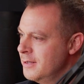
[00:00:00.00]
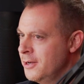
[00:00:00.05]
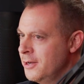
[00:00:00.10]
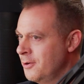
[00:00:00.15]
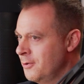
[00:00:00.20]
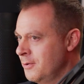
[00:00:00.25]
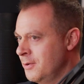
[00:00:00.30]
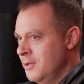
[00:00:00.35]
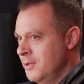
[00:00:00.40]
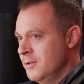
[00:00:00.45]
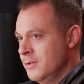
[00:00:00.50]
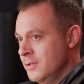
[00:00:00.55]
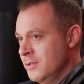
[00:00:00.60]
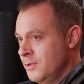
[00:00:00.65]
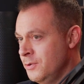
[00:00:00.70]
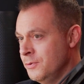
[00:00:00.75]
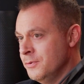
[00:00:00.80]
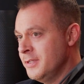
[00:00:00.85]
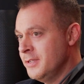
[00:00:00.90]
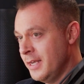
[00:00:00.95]
And
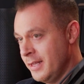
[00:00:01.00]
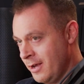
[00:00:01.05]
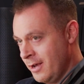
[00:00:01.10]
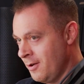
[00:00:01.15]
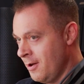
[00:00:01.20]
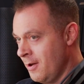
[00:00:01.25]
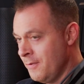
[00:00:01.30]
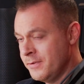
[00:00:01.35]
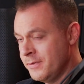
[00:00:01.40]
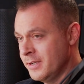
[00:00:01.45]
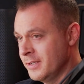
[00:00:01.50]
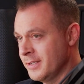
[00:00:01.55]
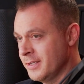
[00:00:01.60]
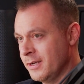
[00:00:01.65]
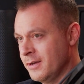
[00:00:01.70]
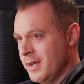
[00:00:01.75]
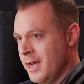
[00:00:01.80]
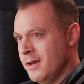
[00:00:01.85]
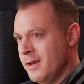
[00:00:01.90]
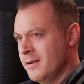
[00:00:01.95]
you say that often. It's
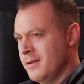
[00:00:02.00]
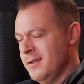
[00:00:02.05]
like, how, I